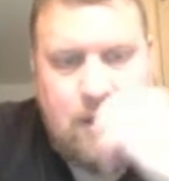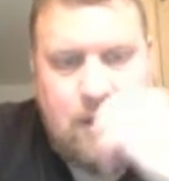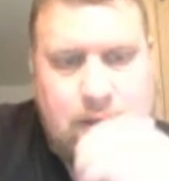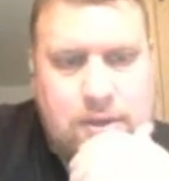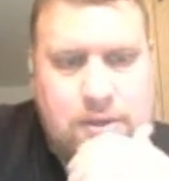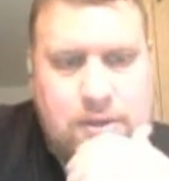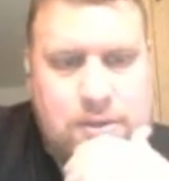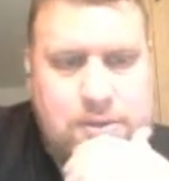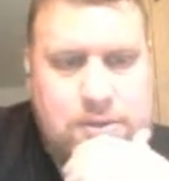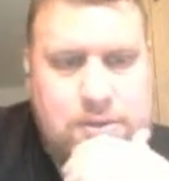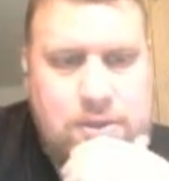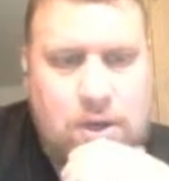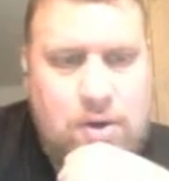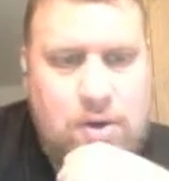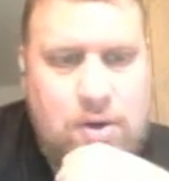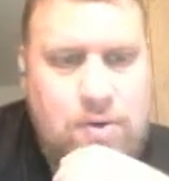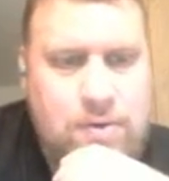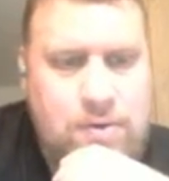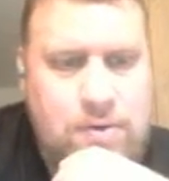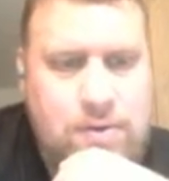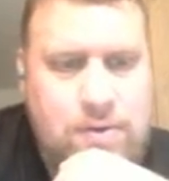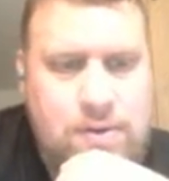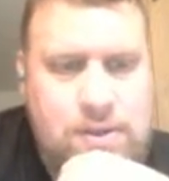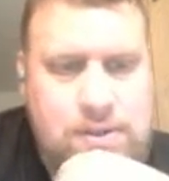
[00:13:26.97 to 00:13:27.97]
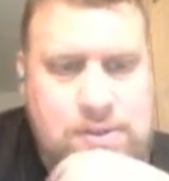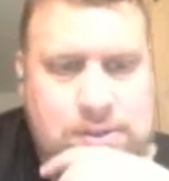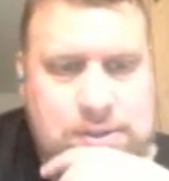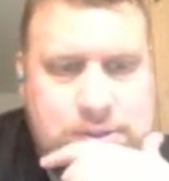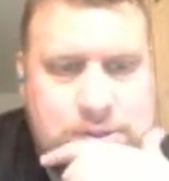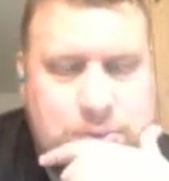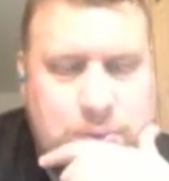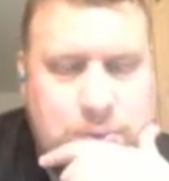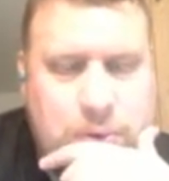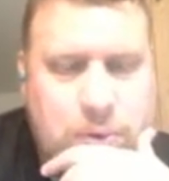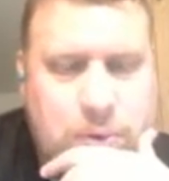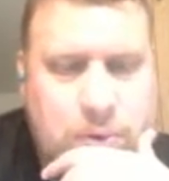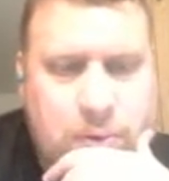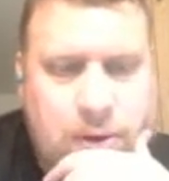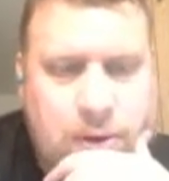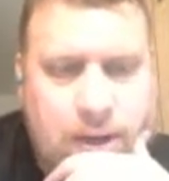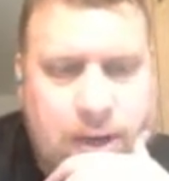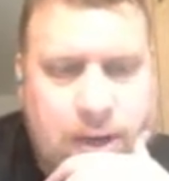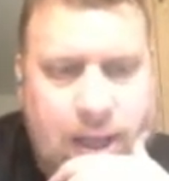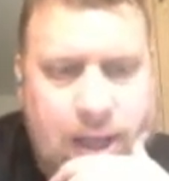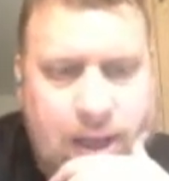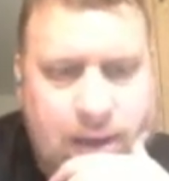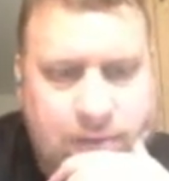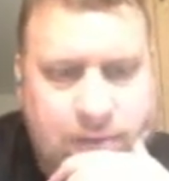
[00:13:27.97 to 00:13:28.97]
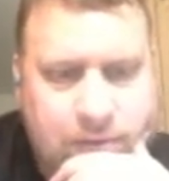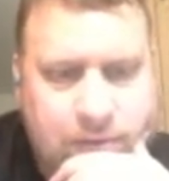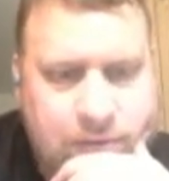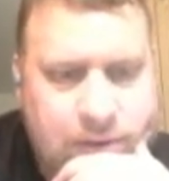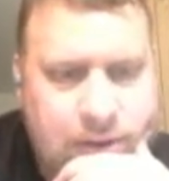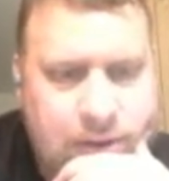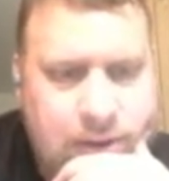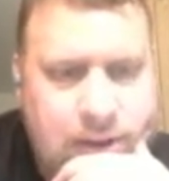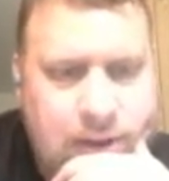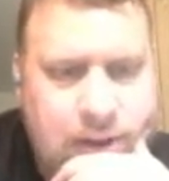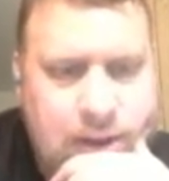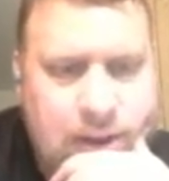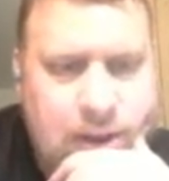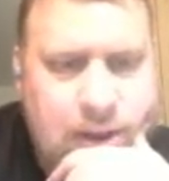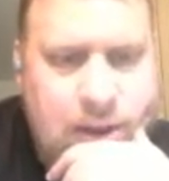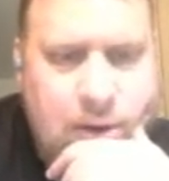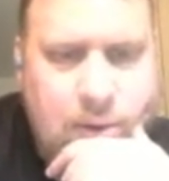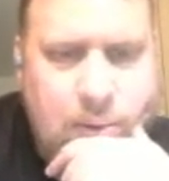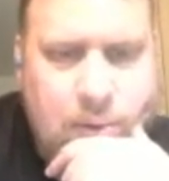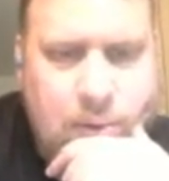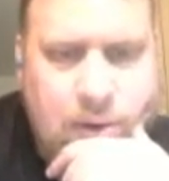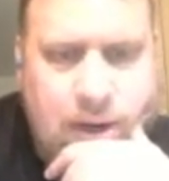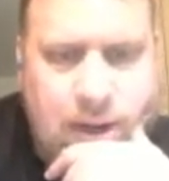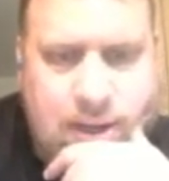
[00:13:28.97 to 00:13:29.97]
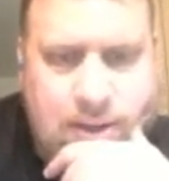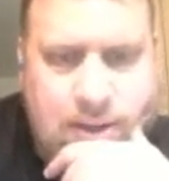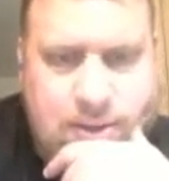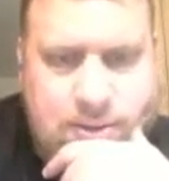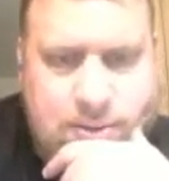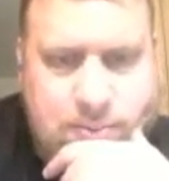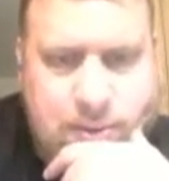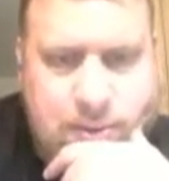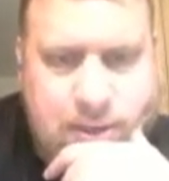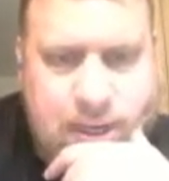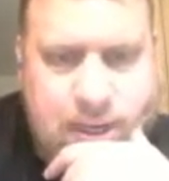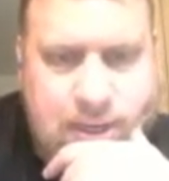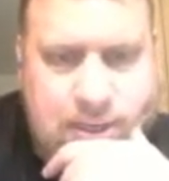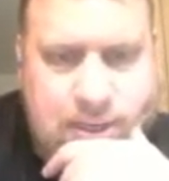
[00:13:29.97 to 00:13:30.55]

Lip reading: So, this is the one we want, F. What else? We need to